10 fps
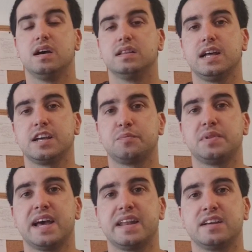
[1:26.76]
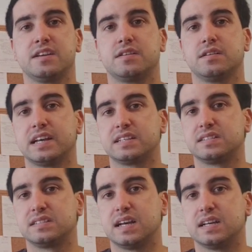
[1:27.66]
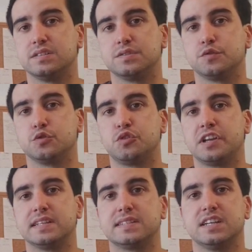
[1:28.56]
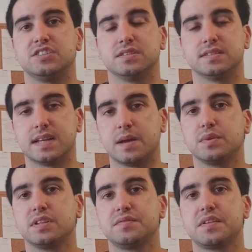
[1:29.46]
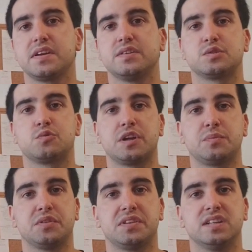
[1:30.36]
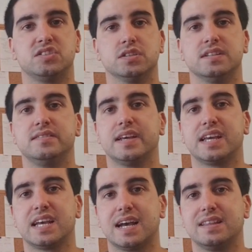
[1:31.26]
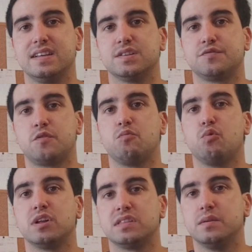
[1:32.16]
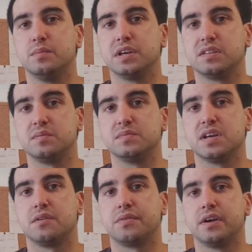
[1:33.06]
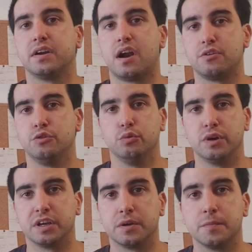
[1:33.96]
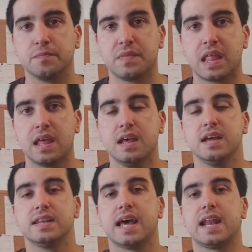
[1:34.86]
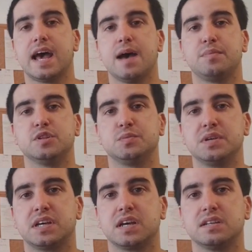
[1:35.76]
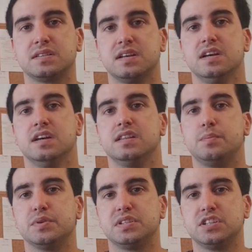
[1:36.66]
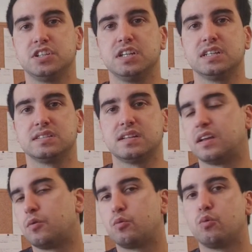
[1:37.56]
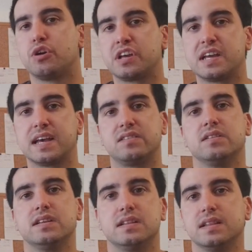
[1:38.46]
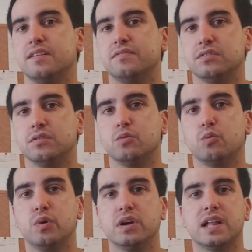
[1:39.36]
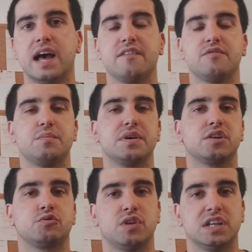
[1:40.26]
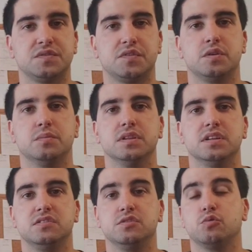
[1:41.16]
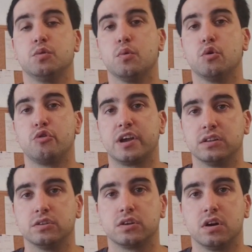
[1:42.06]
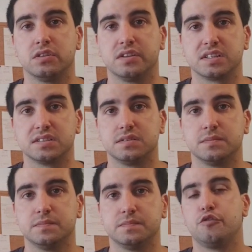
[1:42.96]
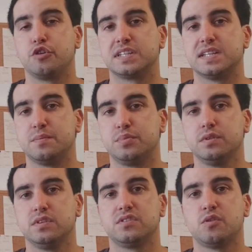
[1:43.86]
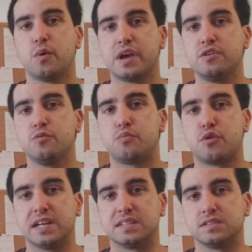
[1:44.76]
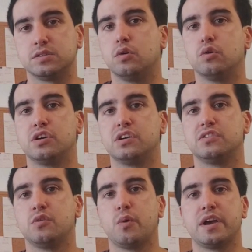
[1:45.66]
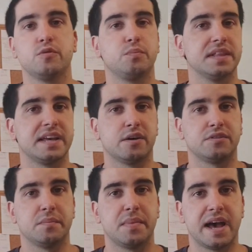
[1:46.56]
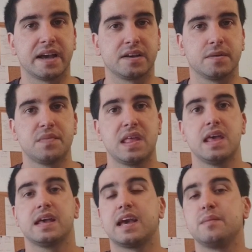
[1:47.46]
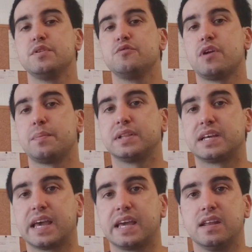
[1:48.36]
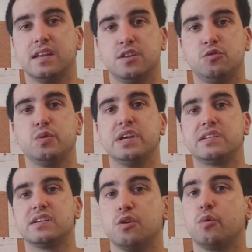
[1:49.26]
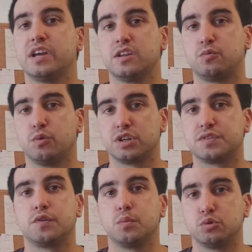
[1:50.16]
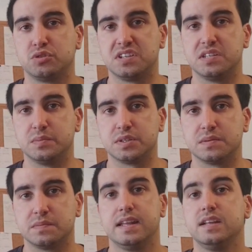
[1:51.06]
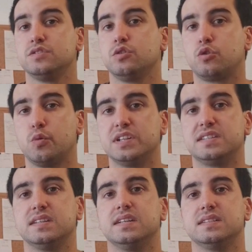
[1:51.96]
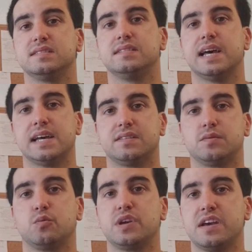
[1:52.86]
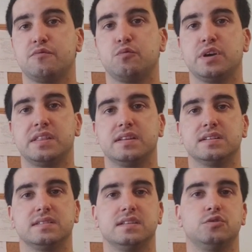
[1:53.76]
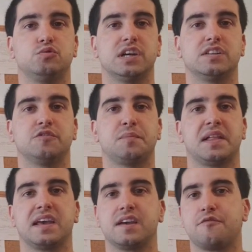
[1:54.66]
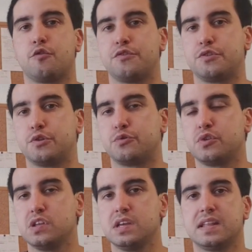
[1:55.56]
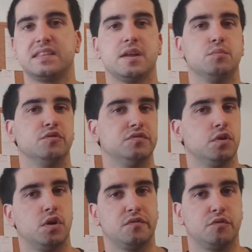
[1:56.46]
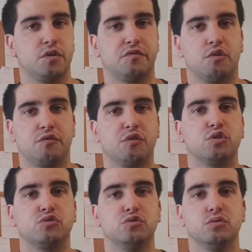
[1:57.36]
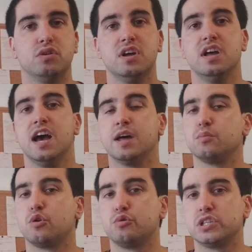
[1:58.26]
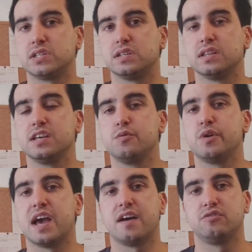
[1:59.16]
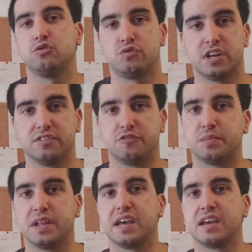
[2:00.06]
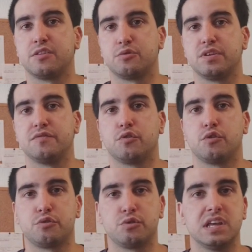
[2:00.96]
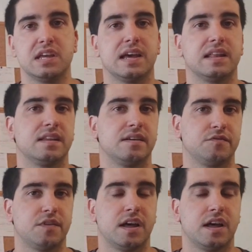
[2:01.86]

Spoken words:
Unlike planning exercises for training sessions, I believe that there is great potential in taking ideas from what the big teams out there are doing. That happens because the positionings that are working at elite level will have a bigger transferability to a more regular context. For example, the way you press or the way you play out the back can be replicated and tweaked in a way that works for most teams. It is no coincidence that we have witnessed the trend of playing a 4-3-3 and then moved on for a 4-4-2, and more recently we have the trend of playing a 3-4-3 and a